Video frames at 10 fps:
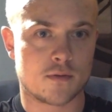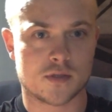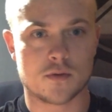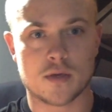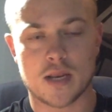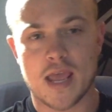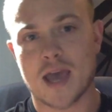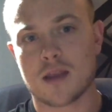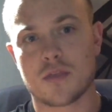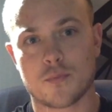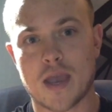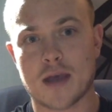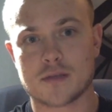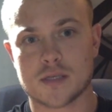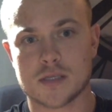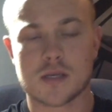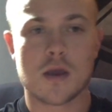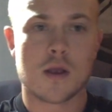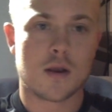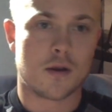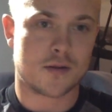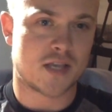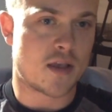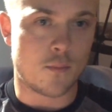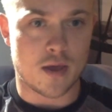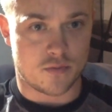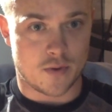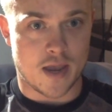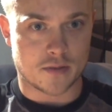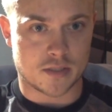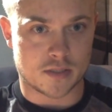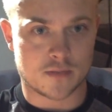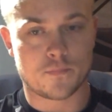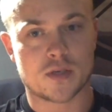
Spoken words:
So you could add 3 ounces or take away 3 ounces.